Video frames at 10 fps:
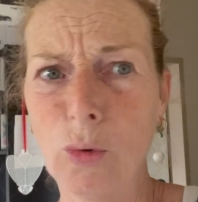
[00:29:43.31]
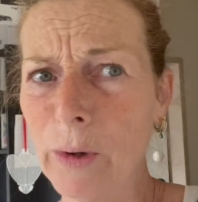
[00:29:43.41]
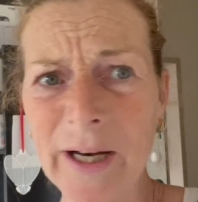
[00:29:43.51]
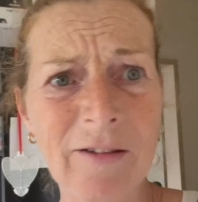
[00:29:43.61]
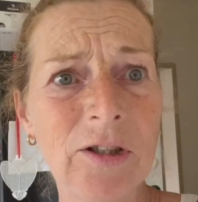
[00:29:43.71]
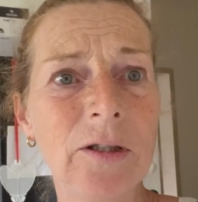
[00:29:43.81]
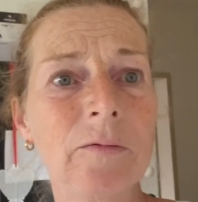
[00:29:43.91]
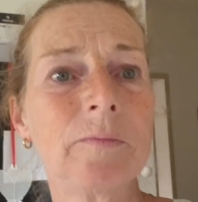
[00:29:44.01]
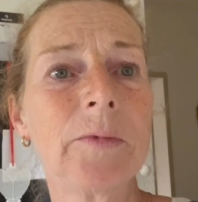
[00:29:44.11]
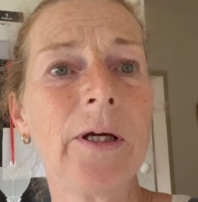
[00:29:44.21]
whatever,
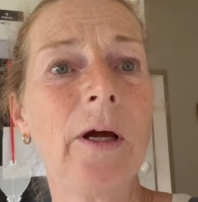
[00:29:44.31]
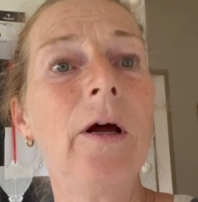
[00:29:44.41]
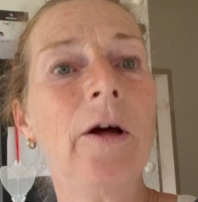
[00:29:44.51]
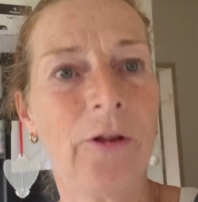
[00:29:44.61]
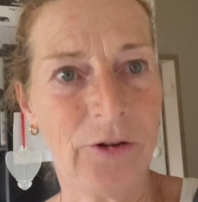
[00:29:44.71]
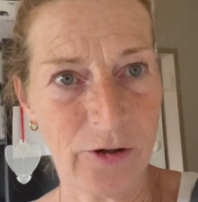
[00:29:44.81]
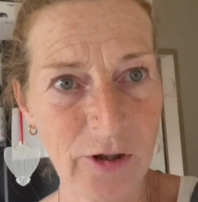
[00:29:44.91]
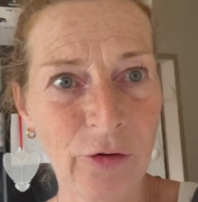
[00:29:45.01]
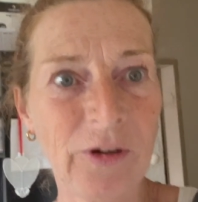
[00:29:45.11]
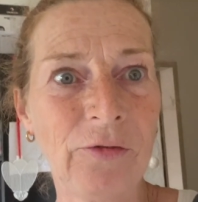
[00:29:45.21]

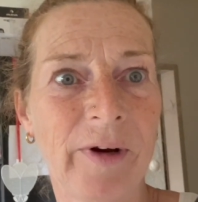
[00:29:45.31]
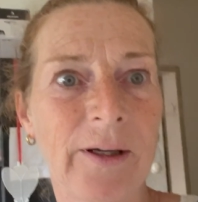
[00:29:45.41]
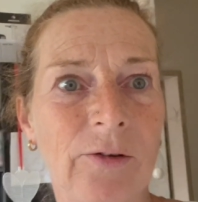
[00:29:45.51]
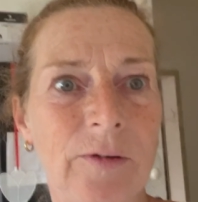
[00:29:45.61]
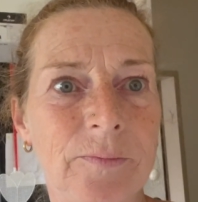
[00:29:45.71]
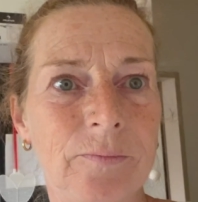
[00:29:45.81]
30 Swiss francs.